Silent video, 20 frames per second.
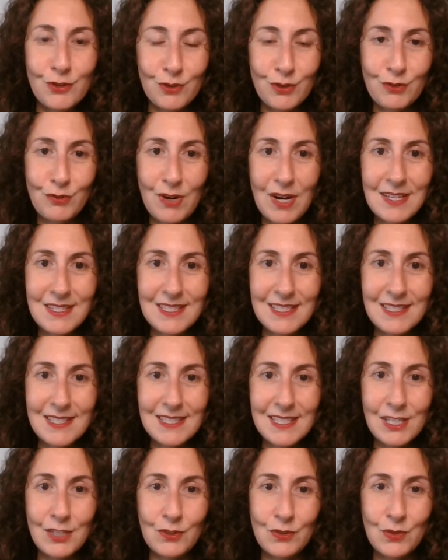or a
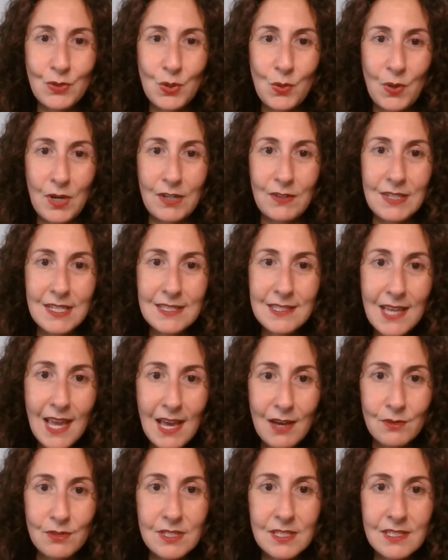crisis in your Aquarius
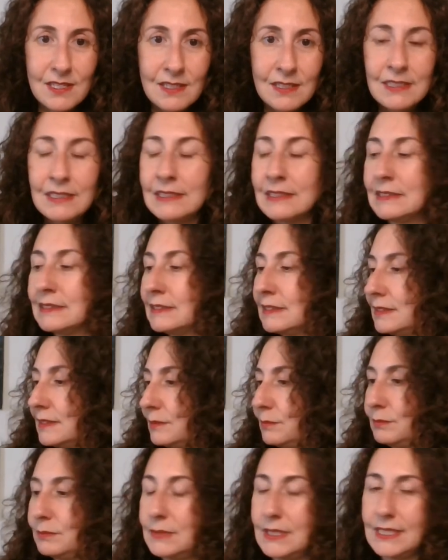house,
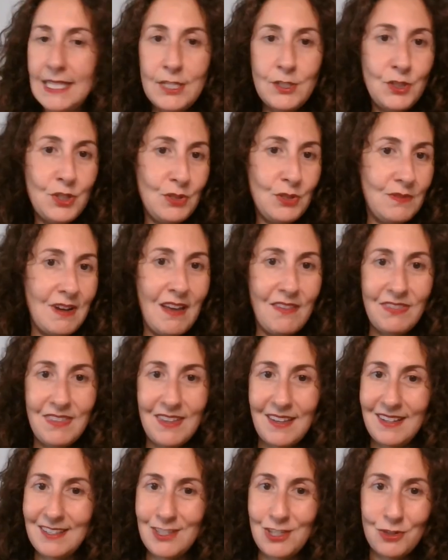but I do not
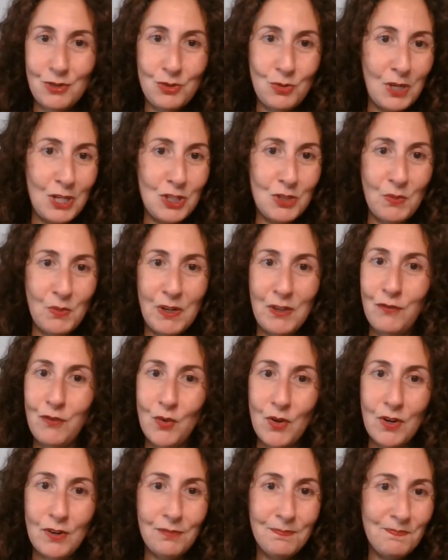think it's in twenty
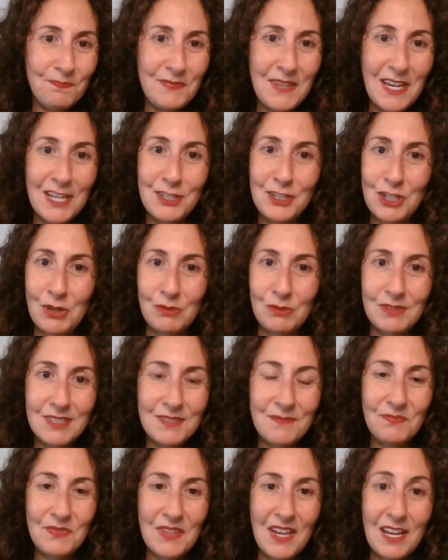twenty-four. I don't.
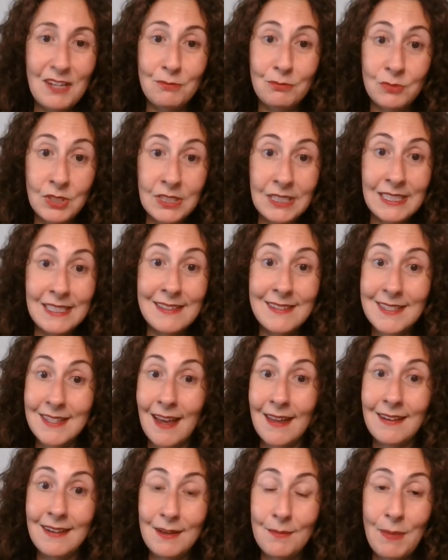I'm really
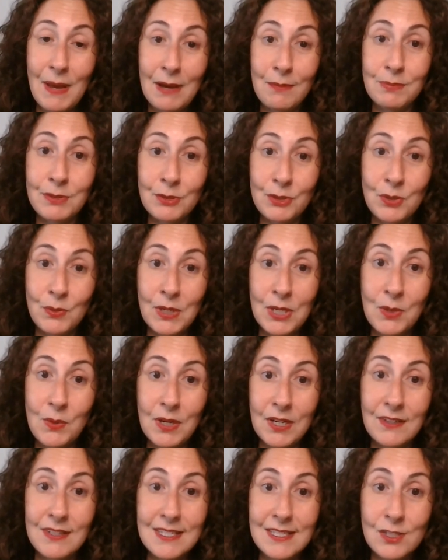excited about Pluto in
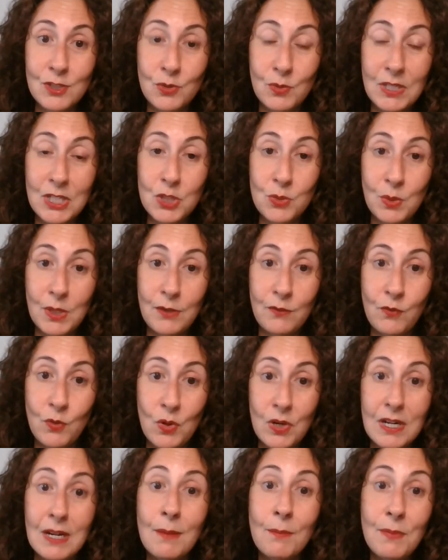Aquarius in twenty
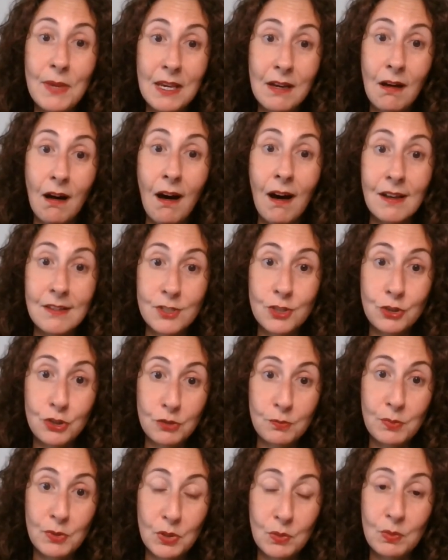twenty-four because
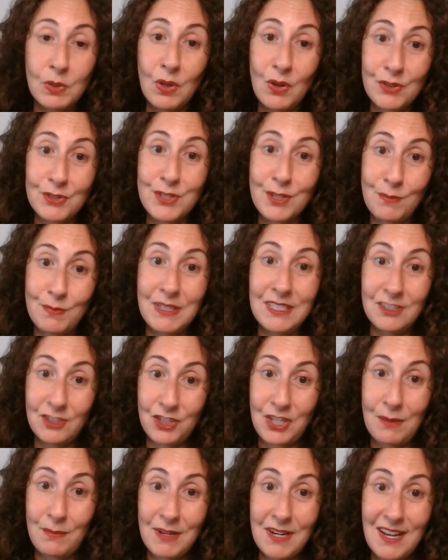Jupiter will also be in
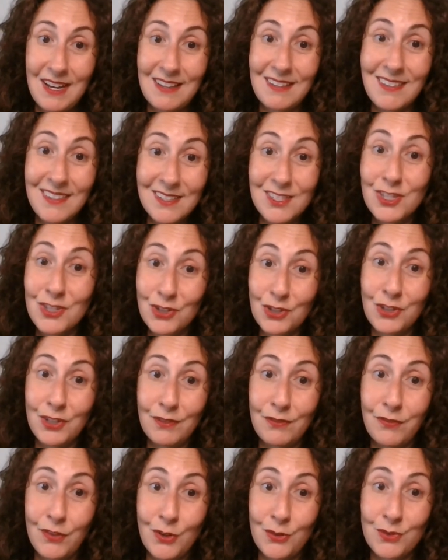Gemini. This is
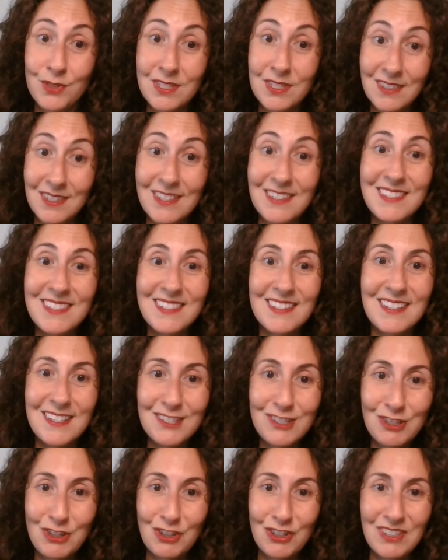good, folks. This
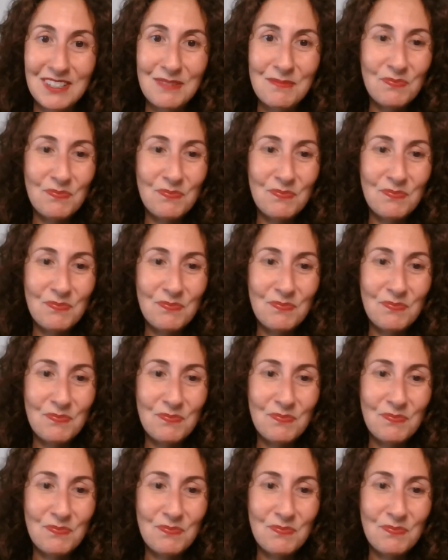is good.